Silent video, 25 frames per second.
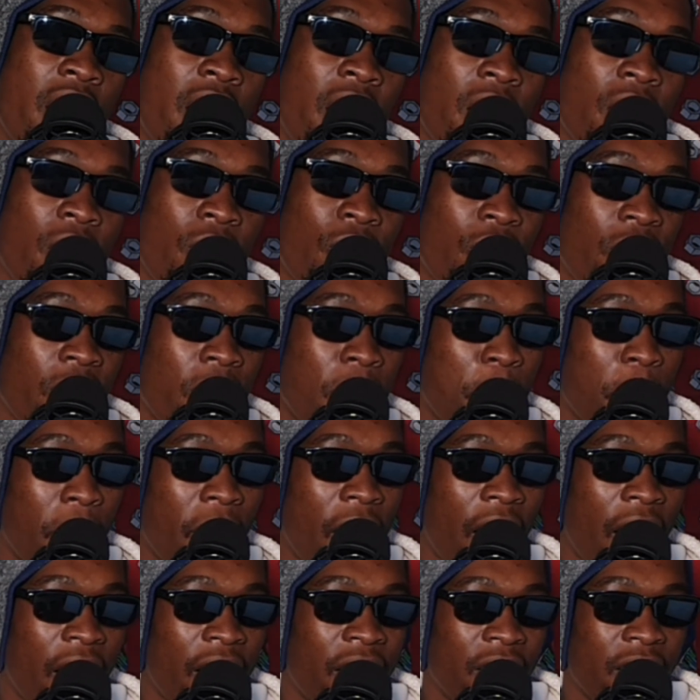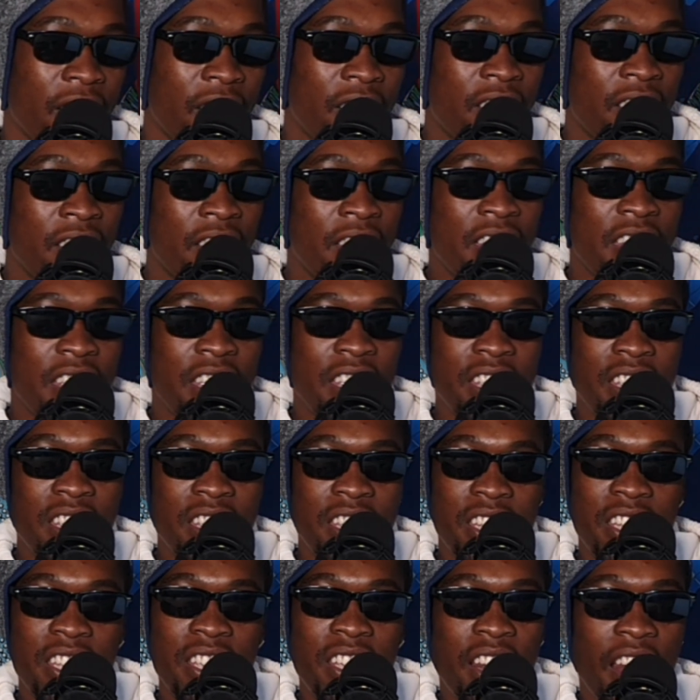everybody.
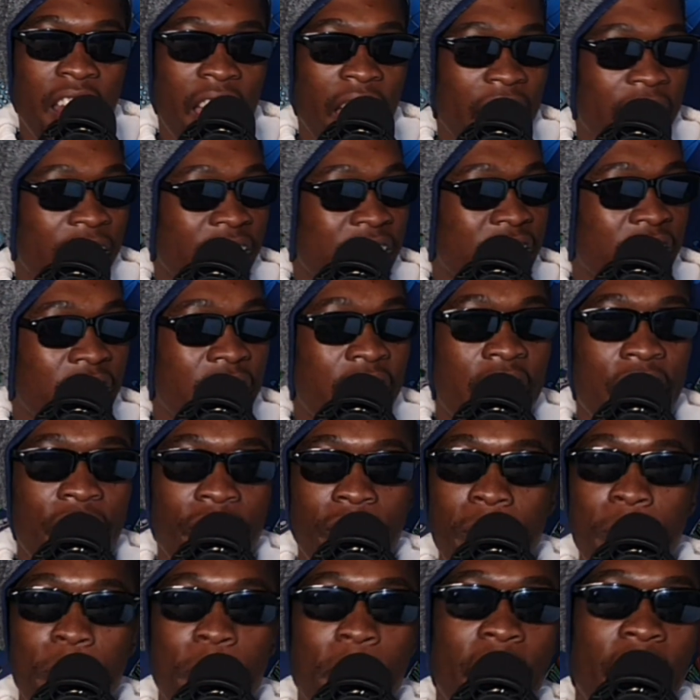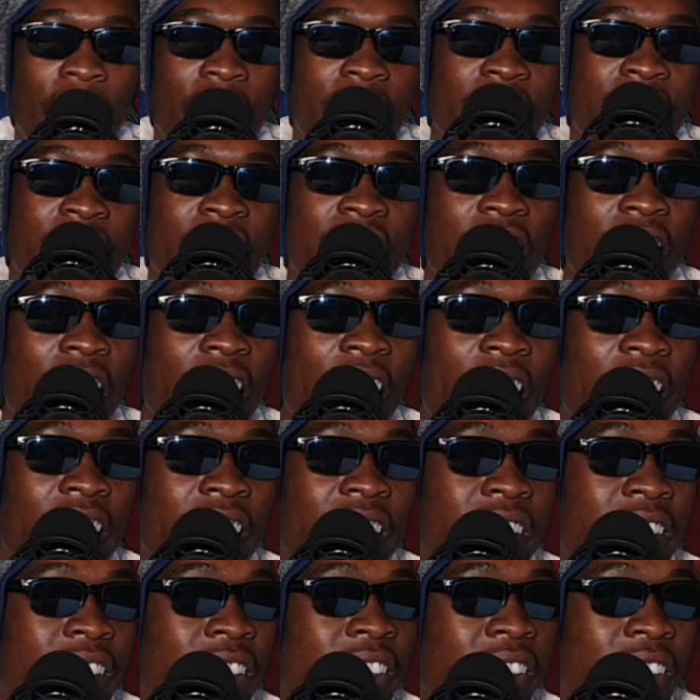He likes everybody. He
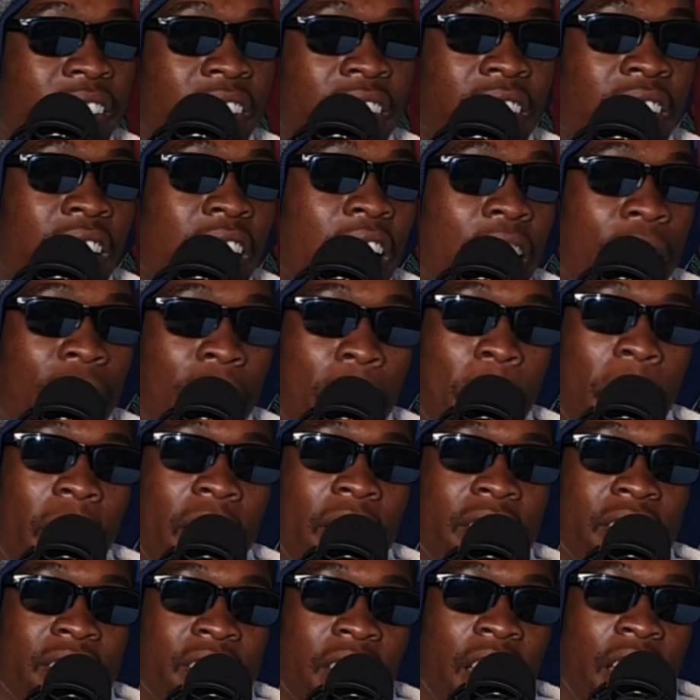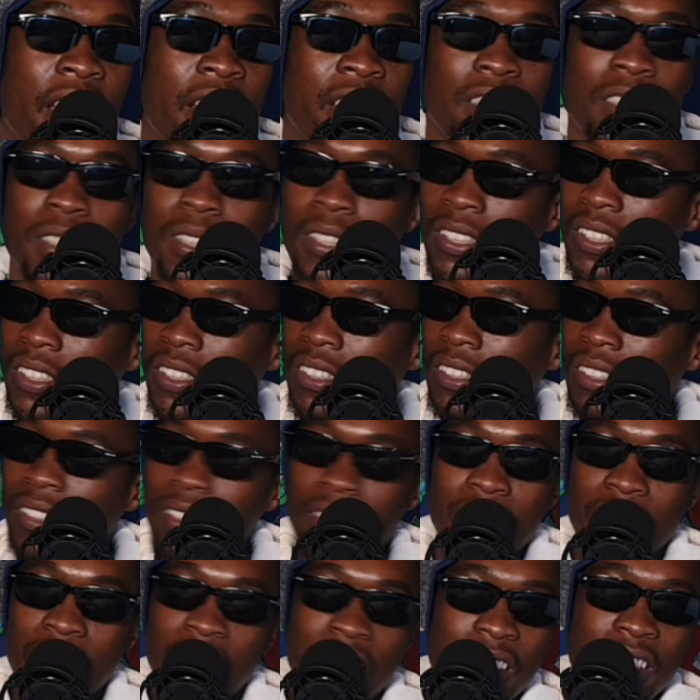likes kissing everybody's ass.
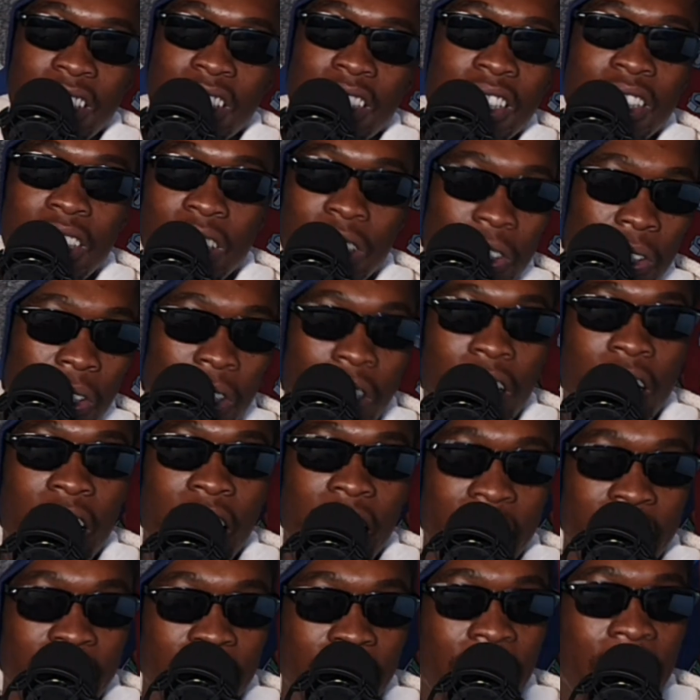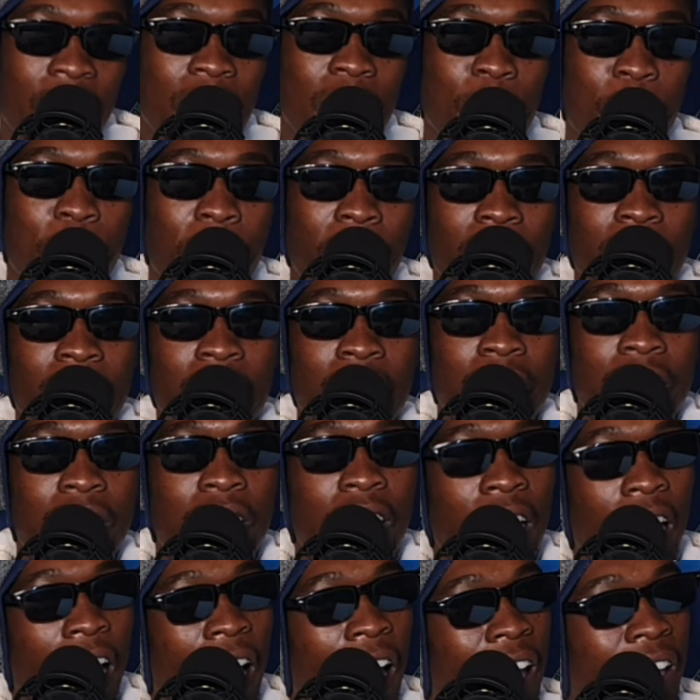Kissing not like that, but
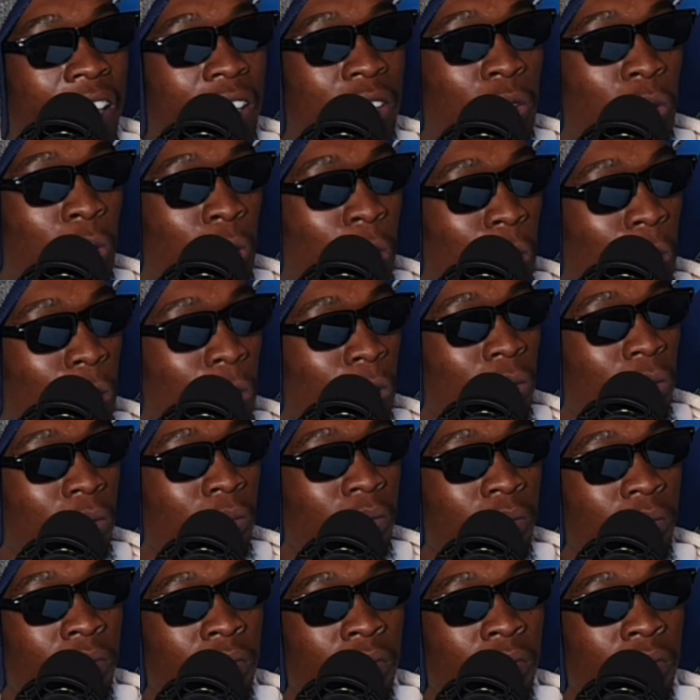he likes to